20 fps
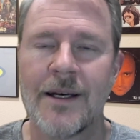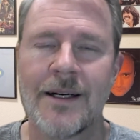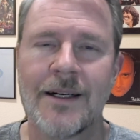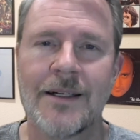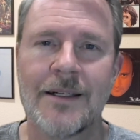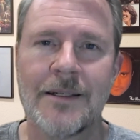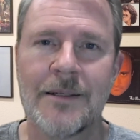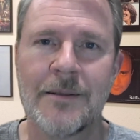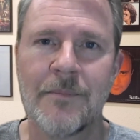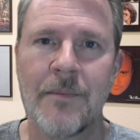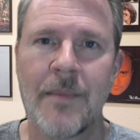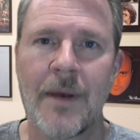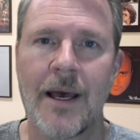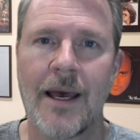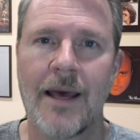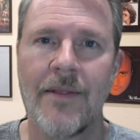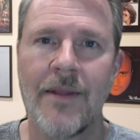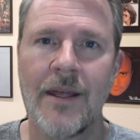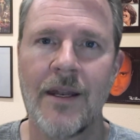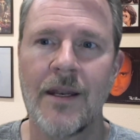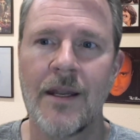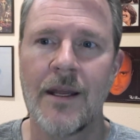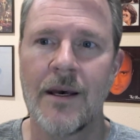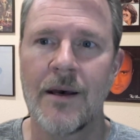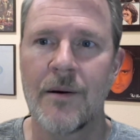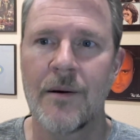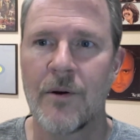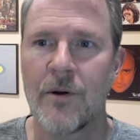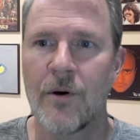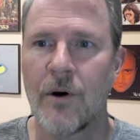And then
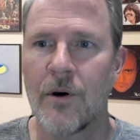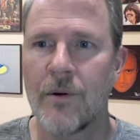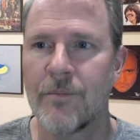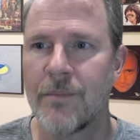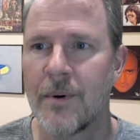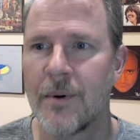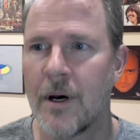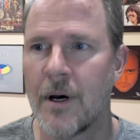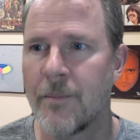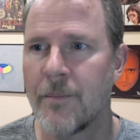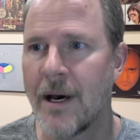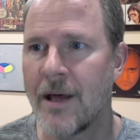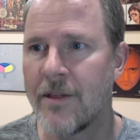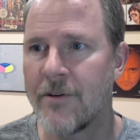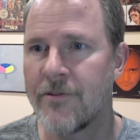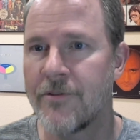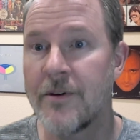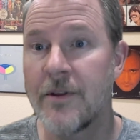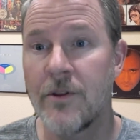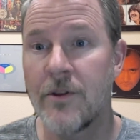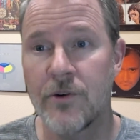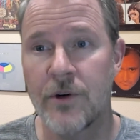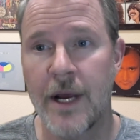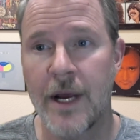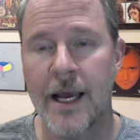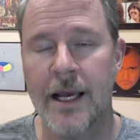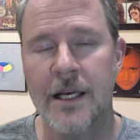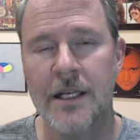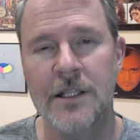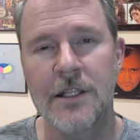by the fifth
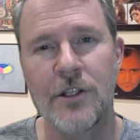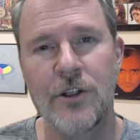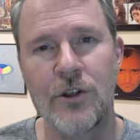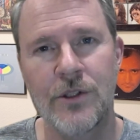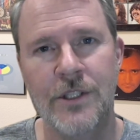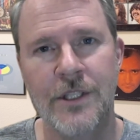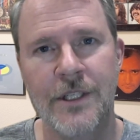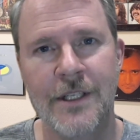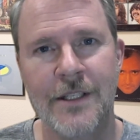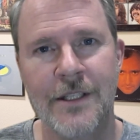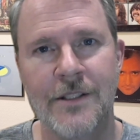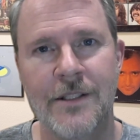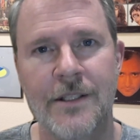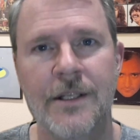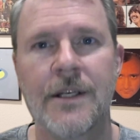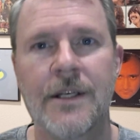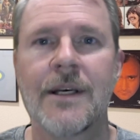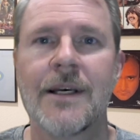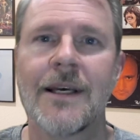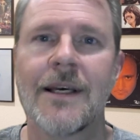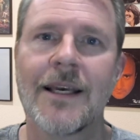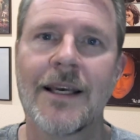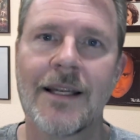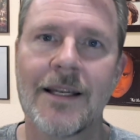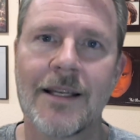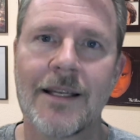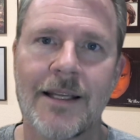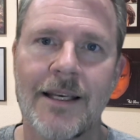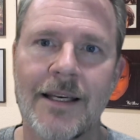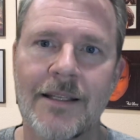track, Illusionist,
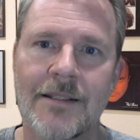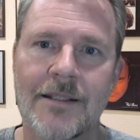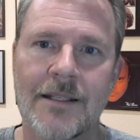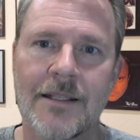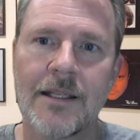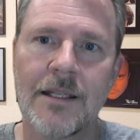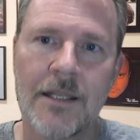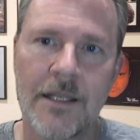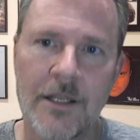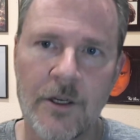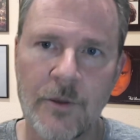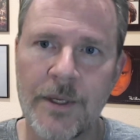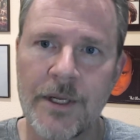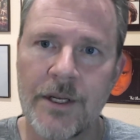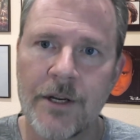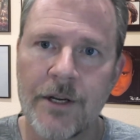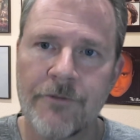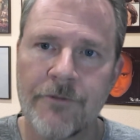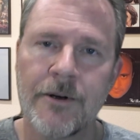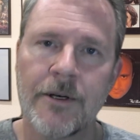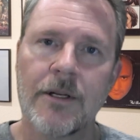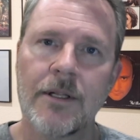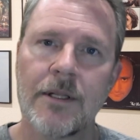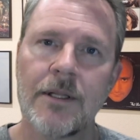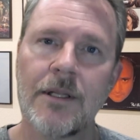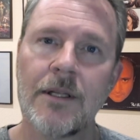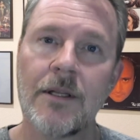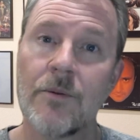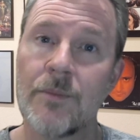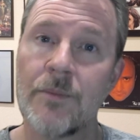it gets a little bit different, a
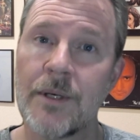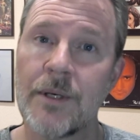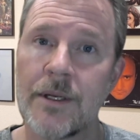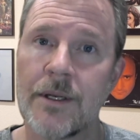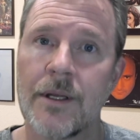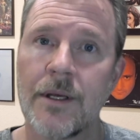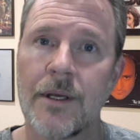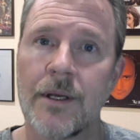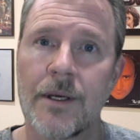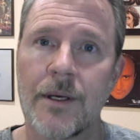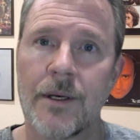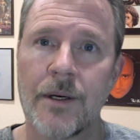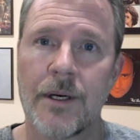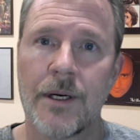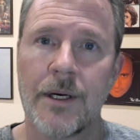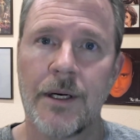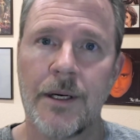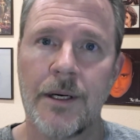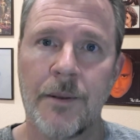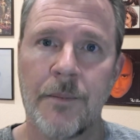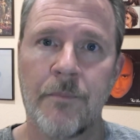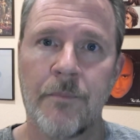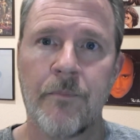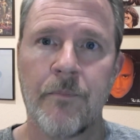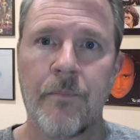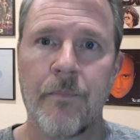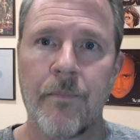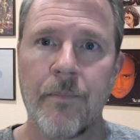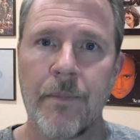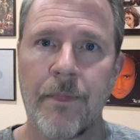little bit of
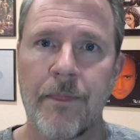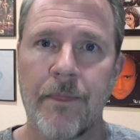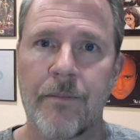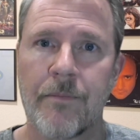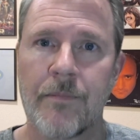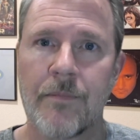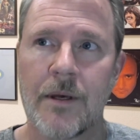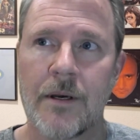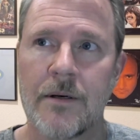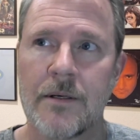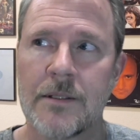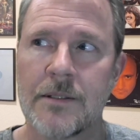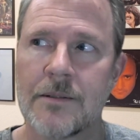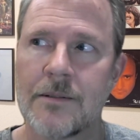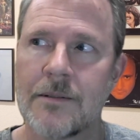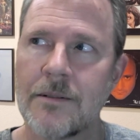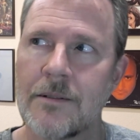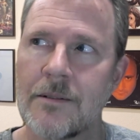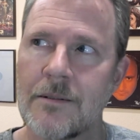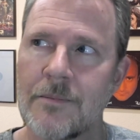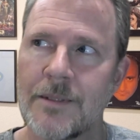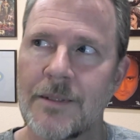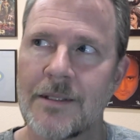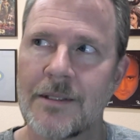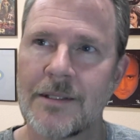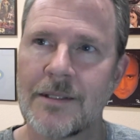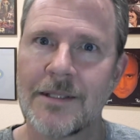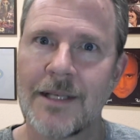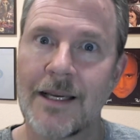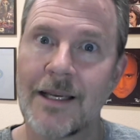
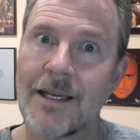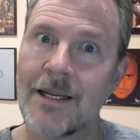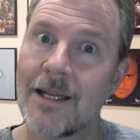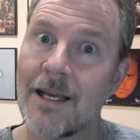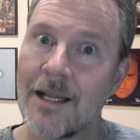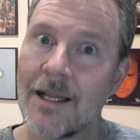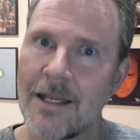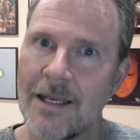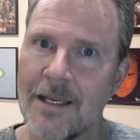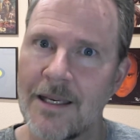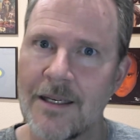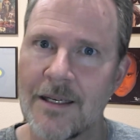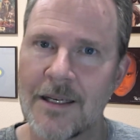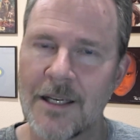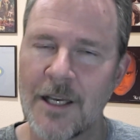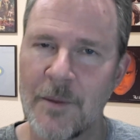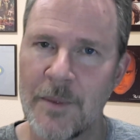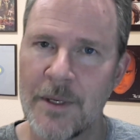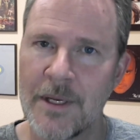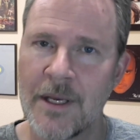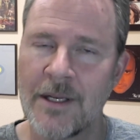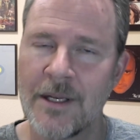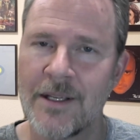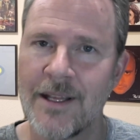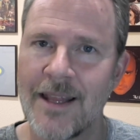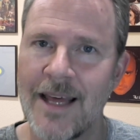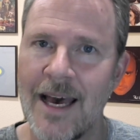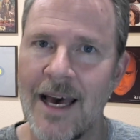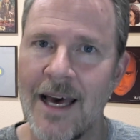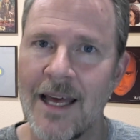psychedelia coming
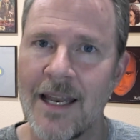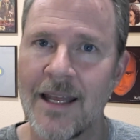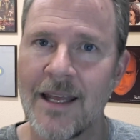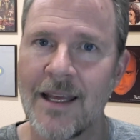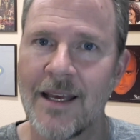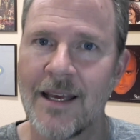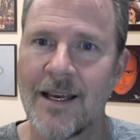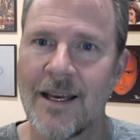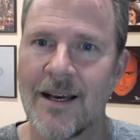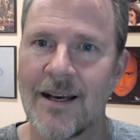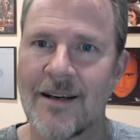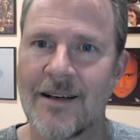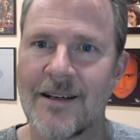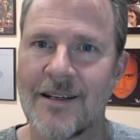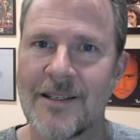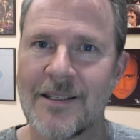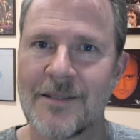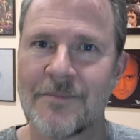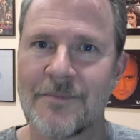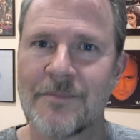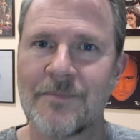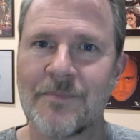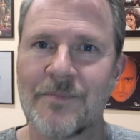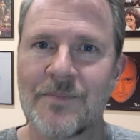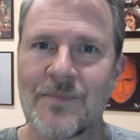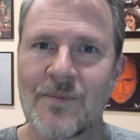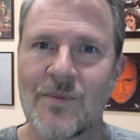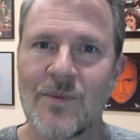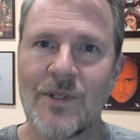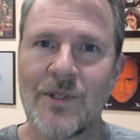into that,
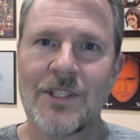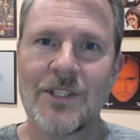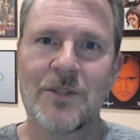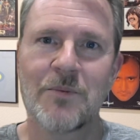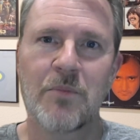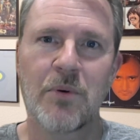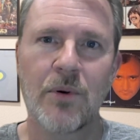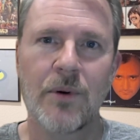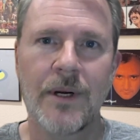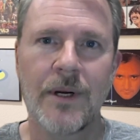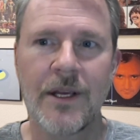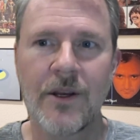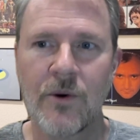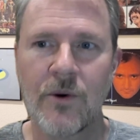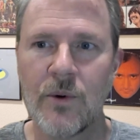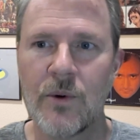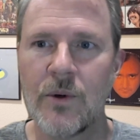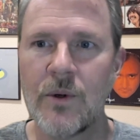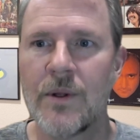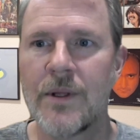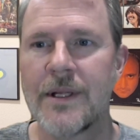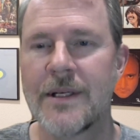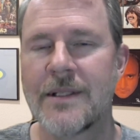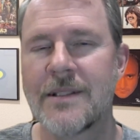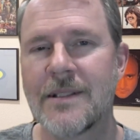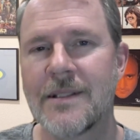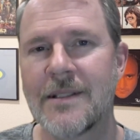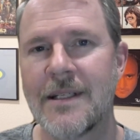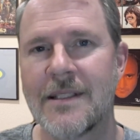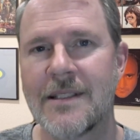which is pretty cool. That's
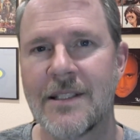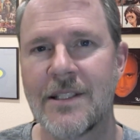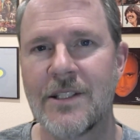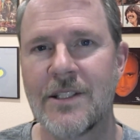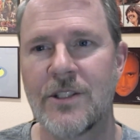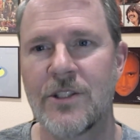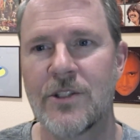a good